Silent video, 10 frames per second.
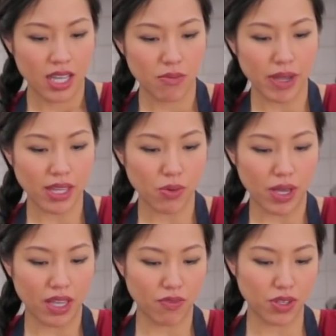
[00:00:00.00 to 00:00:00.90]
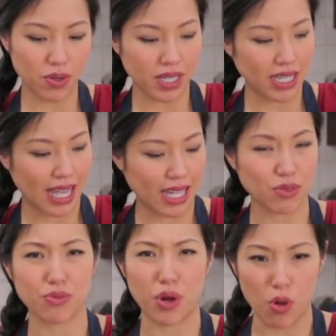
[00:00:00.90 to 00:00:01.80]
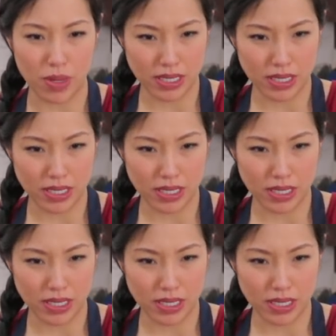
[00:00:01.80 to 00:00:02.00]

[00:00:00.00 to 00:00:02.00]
And by the way, if you can get Roma